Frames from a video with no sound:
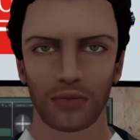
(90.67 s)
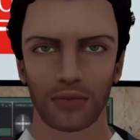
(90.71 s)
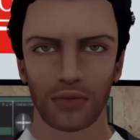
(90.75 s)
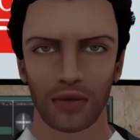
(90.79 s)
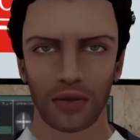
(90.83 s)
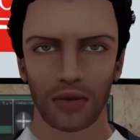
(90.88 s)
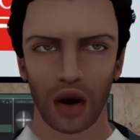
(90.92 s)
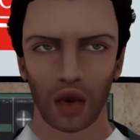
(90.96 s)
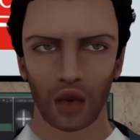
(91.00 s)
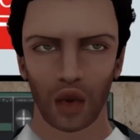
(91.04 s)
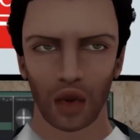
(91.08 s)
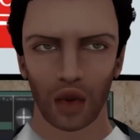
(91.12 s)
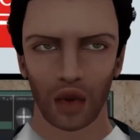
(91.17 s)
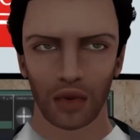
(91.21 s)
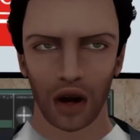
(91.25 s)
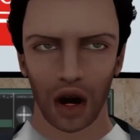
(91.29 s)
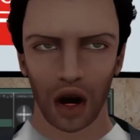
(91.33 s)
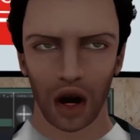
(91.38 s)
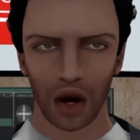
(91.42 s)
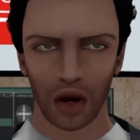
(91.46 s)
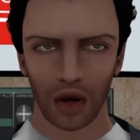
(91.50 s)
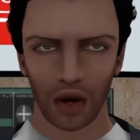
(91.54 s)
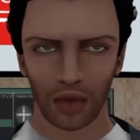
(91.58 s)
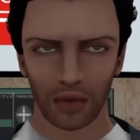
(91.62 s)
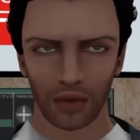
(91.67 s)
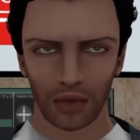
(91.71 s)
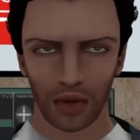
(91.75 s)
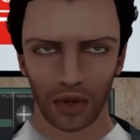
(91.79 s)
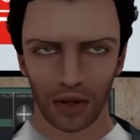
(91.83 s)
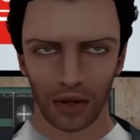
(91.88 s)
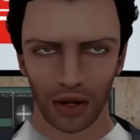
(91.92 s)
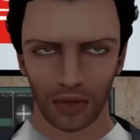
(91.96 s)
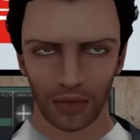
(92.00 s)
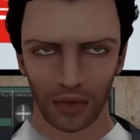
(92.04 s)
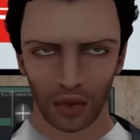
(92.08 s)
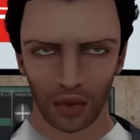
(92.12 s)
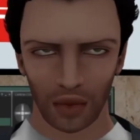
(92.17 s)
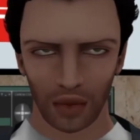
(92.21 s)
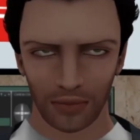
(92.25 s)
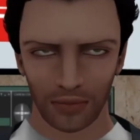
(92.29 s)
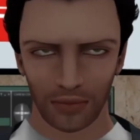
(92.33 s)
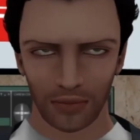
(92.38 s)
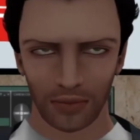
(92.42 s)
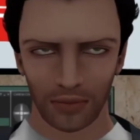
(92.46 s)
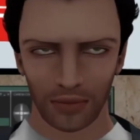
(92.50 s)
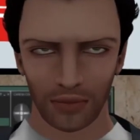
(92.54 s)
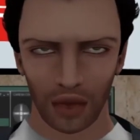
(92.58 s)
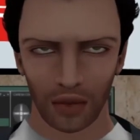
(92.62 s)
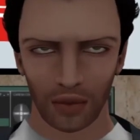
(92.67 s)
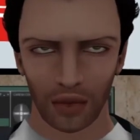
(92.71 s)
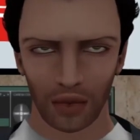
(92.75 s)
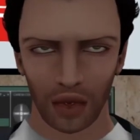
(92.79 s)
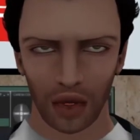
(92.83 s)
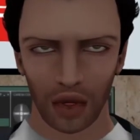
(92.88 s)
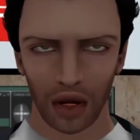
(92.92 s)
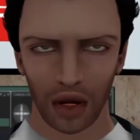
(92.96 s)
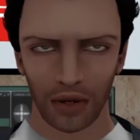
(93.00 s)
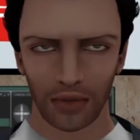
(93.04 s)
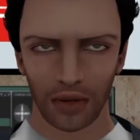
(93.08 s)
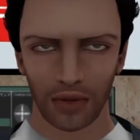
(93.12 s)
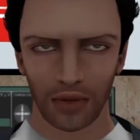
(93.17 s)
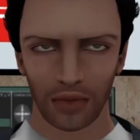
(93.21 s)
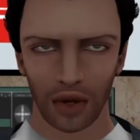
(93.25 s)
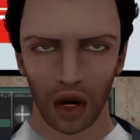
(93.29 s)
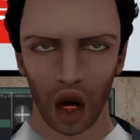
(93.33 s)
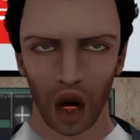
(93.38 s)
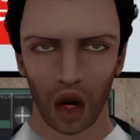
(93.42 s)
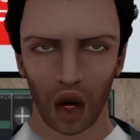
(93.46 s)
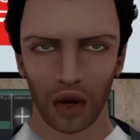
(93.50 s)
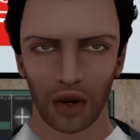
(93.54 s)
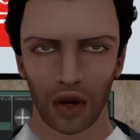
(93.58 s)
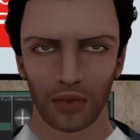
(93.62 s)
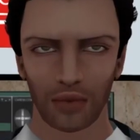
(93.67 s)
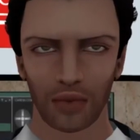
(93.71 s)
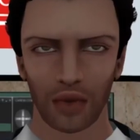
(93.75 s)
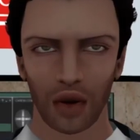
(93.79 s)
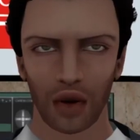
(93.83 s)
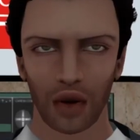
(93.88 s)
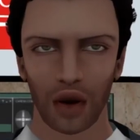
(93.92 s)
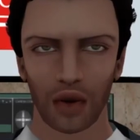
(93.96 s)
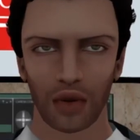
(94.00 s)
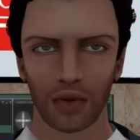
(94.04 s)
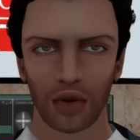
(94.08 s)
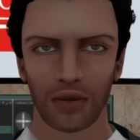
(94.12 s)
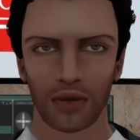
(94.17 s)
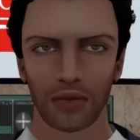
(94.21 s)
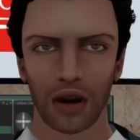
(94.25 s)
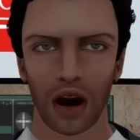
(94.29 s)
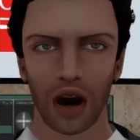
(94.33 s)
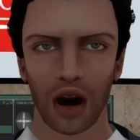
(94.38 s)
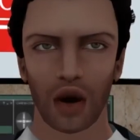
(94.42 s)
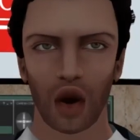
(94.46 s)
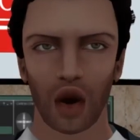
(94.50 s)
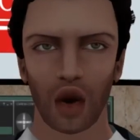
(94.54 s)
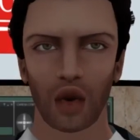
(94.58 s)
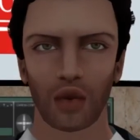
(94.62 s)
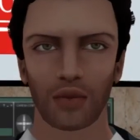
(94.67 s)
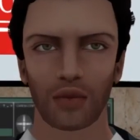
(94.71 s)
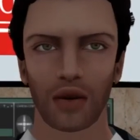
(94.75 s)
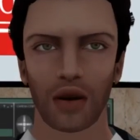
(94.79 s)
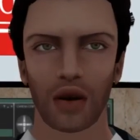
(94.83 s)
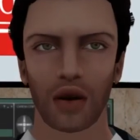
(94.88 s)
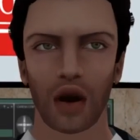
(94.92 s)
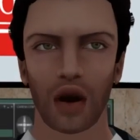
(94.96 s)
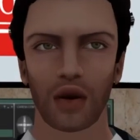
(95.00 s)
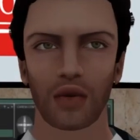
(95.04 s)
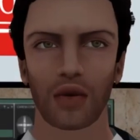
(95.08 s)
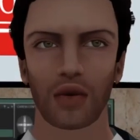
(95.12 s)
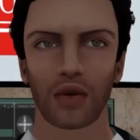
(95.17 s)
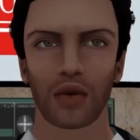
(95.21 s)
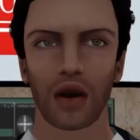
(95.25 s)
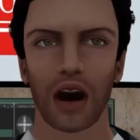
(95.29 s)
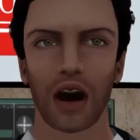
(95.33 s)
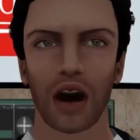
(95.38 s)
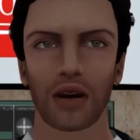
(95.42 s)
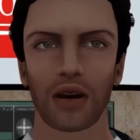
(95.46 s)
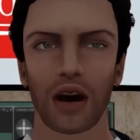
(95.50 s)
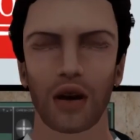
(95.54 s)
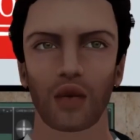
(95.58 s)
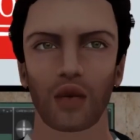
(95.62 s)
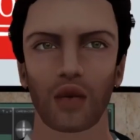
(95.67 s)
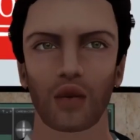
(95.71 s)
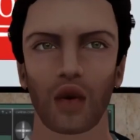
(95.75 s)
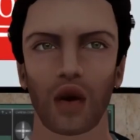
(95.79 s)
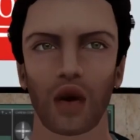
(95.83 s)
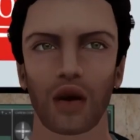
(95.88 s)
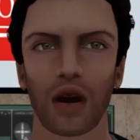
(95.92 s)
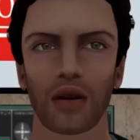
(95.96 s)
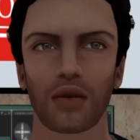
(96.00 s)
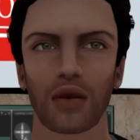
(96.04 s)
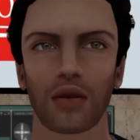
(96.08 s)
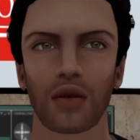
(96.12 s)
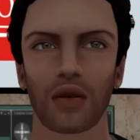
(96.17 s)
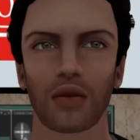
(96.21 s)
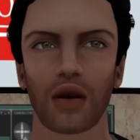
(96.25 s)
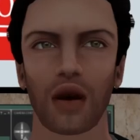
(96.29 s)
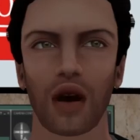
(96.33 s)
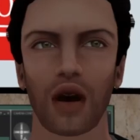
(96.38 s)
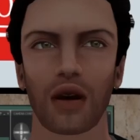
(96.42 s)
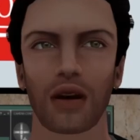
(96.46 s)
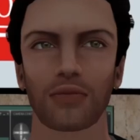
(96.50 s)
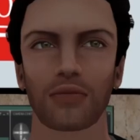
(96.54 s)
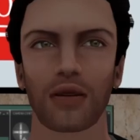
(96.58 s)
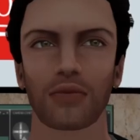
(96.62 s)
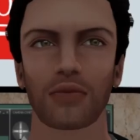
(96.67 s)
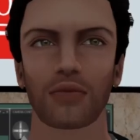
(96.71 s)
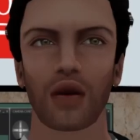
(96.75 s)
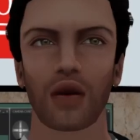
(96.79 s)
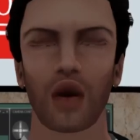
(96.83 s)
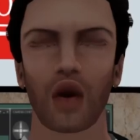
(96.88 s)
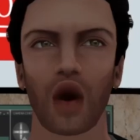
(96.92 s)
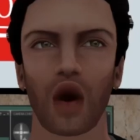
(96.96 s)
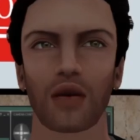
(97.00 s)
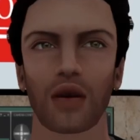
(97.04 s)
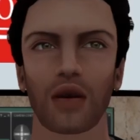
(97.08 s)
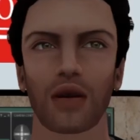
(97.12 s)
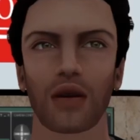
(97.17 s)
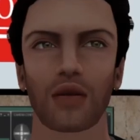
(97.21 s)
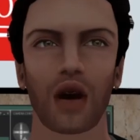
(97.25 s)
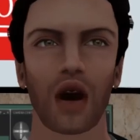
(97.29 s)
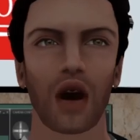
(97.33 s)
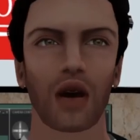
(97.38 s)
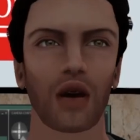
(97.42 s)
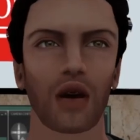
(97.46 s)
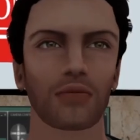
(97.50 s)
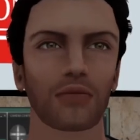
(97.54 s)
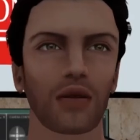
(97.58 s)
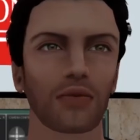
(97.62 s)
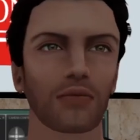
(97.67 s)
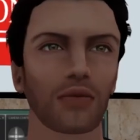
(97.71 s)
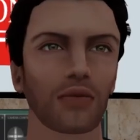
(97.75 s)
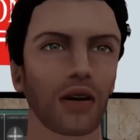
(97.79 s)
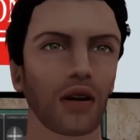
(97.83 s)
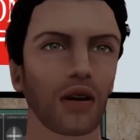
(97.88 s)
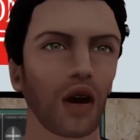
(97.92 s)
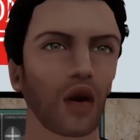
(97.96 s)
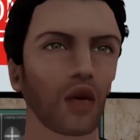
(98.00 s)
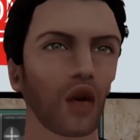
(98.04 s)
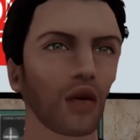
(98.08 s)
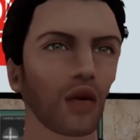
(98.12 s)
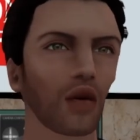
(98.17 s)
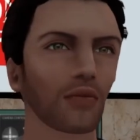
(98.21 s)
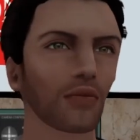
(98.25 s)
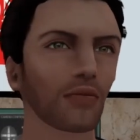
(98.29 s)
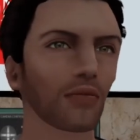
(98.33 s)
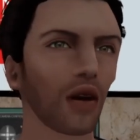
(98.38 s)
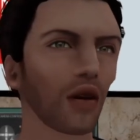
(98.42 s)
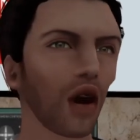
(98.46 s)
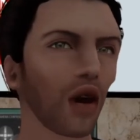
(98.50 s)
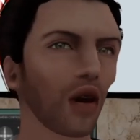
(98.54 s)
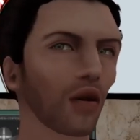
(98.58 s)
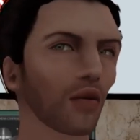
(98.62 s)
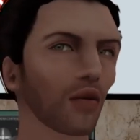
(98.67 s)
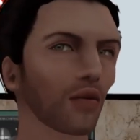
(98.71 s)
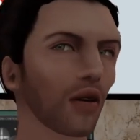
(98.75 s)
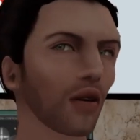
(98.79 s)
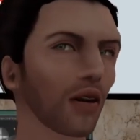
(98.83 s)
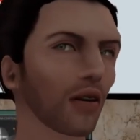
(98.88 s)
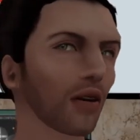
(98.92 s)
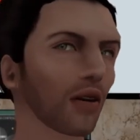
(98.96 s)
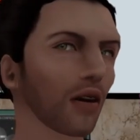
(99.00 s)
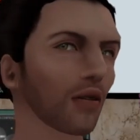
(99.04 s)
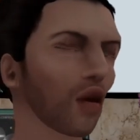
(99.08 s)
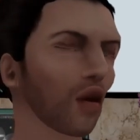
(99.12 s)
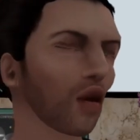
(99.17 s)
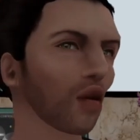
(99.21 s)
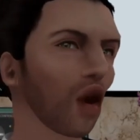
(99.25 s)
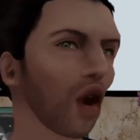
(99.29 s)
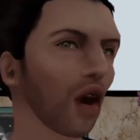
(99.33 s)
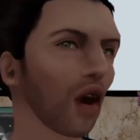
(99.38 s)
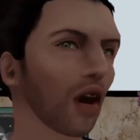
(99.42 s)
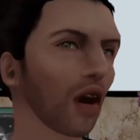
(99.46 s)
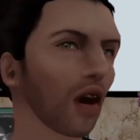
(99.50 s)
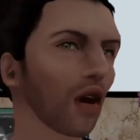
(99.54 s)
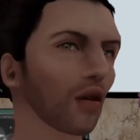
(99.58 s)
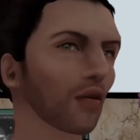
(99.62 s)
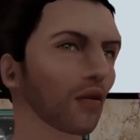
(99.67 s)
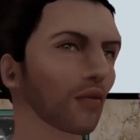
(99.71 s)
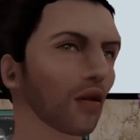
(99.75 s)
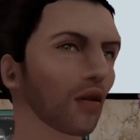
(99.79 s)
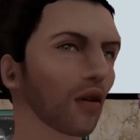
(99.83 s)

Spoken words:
Before anything, thanking Ev at this opportunity. I'm very excited, and it is more than a